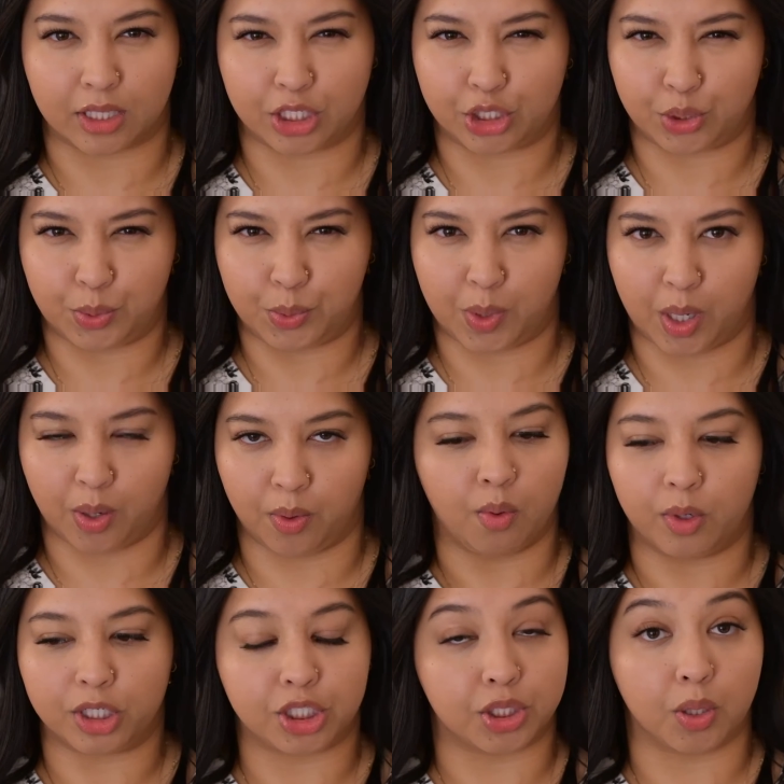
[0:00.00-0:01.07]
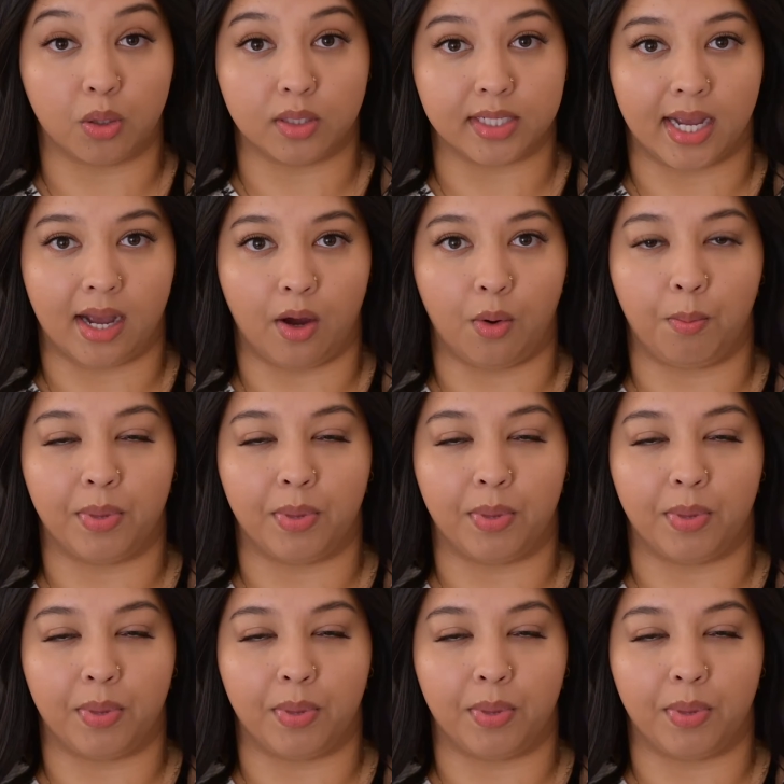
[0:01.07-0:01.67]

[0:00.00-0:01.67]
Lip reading: the Duo, which sold out,